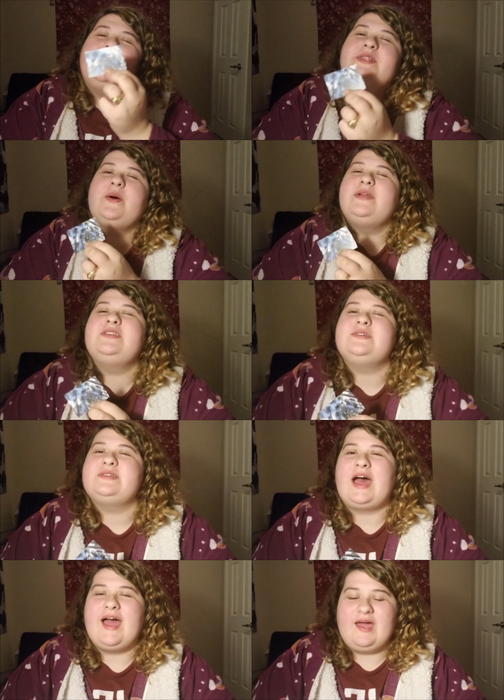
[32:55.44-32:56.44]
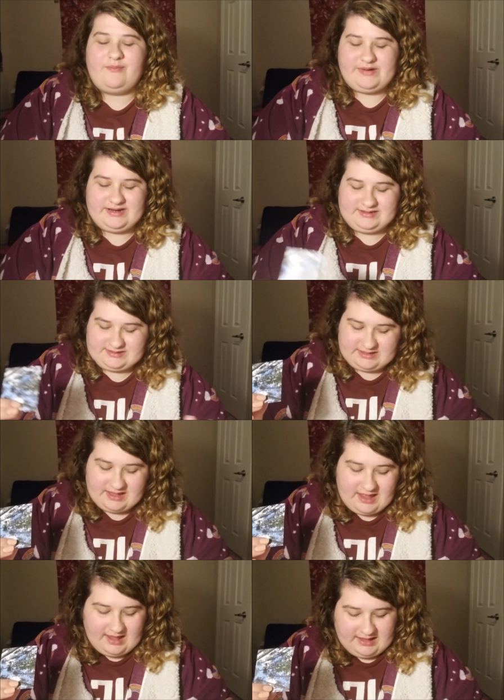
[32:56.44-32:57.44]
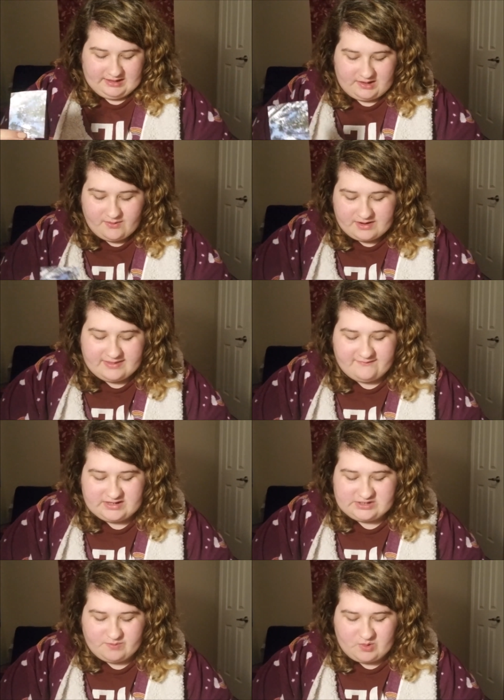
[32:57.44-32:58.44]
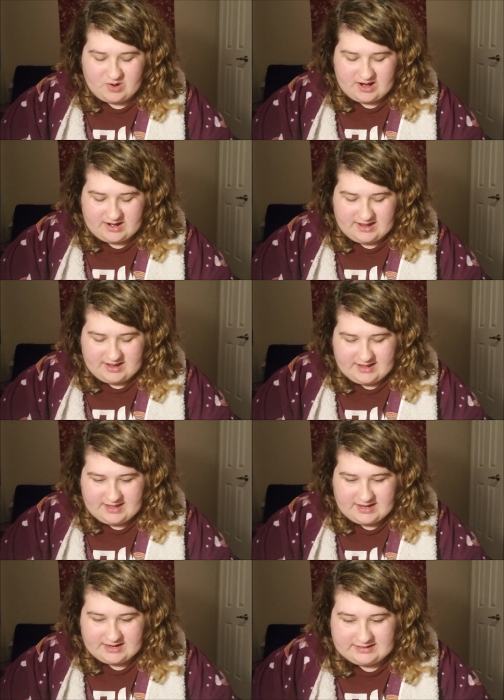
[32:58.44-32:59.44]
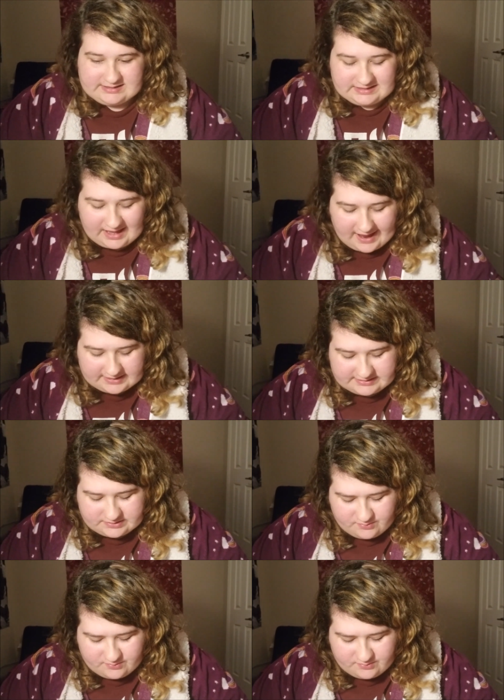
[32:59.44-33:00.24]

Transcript: will know in due time. But it is going on the vision board. Last